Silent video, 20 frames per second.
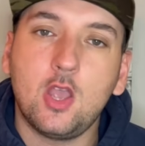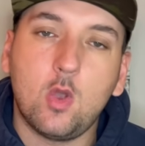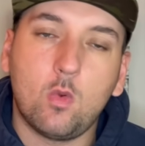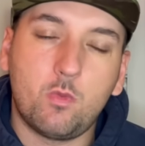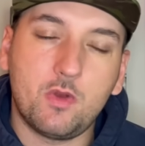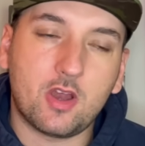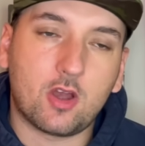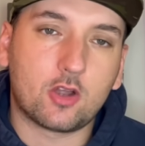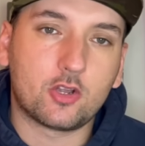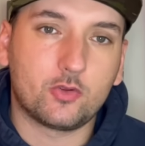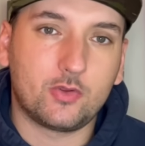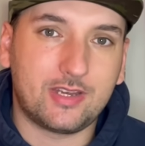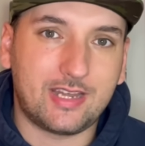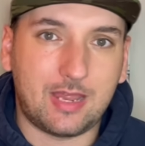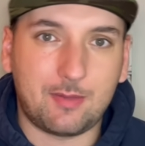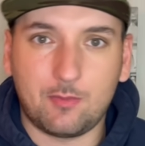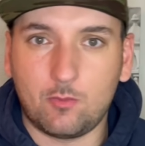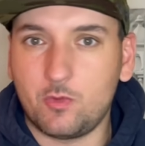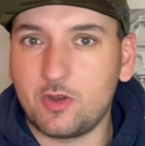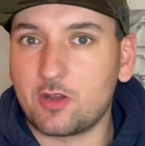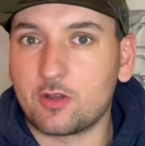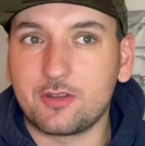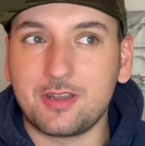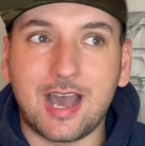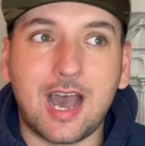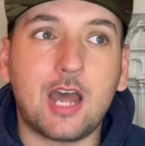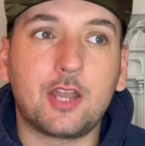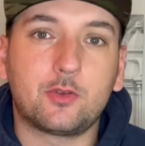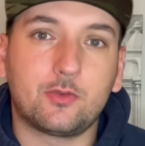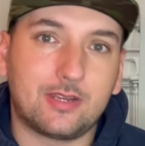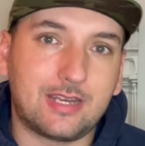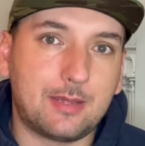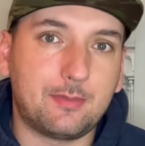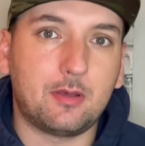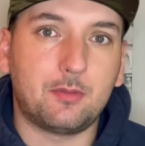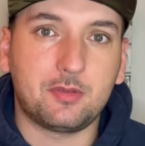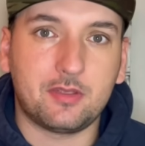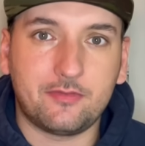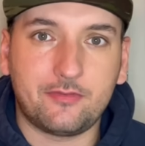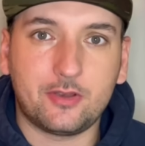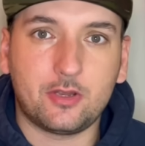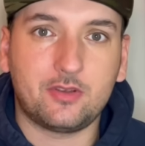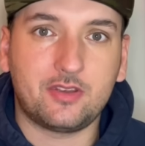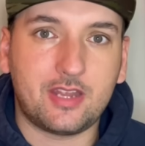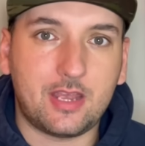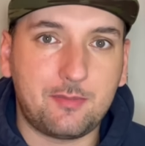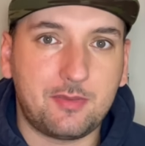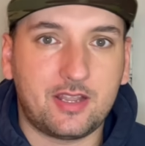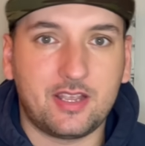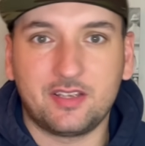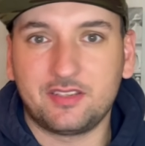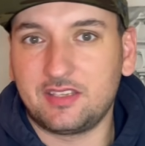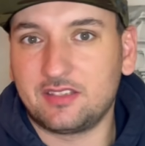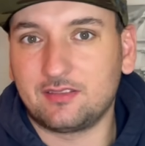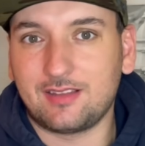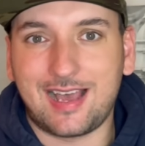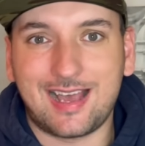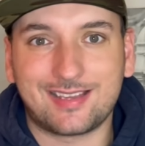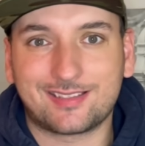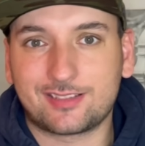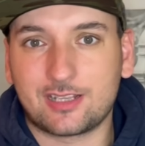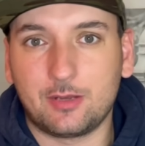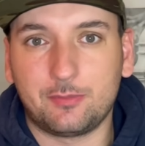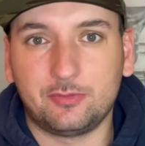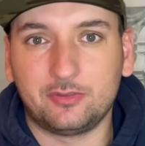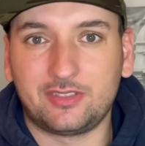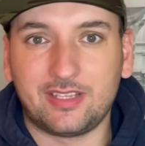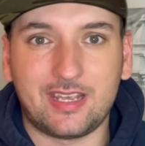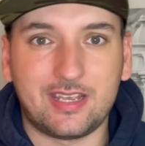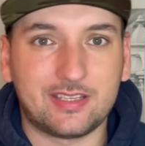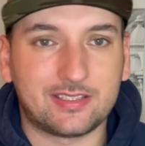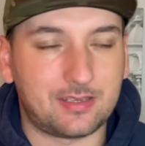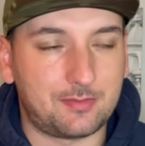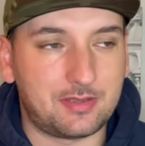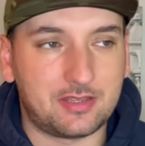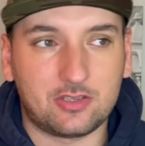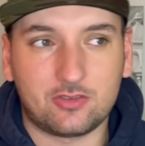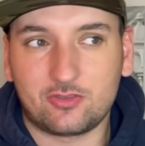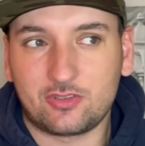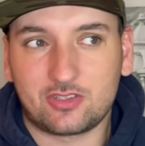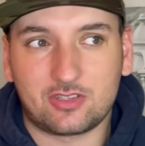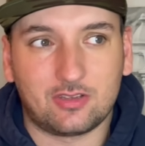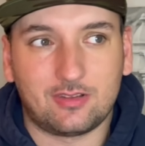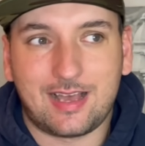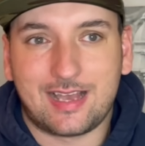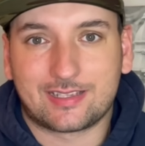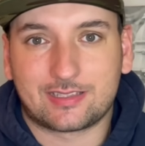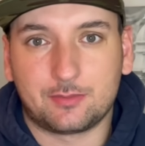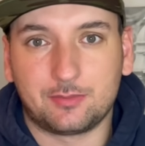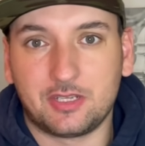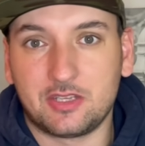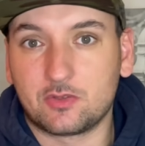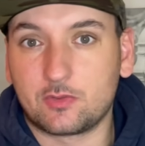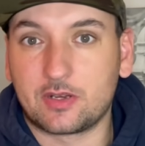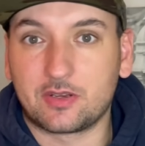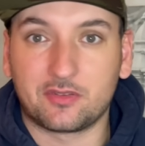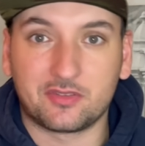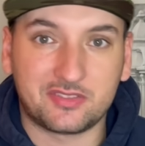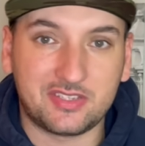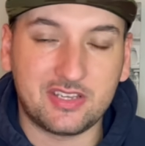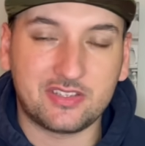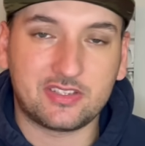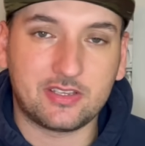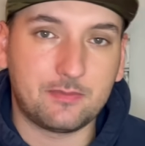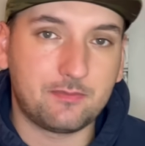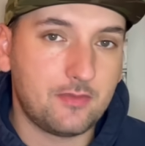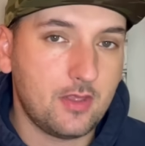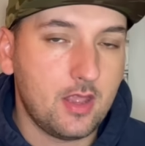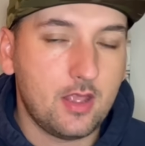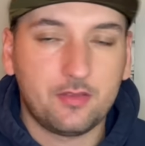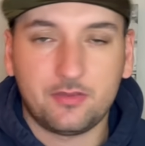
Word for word: We are doing we are not doing MLB video today because these last couple days, I mean, these are just the last couple days regular season.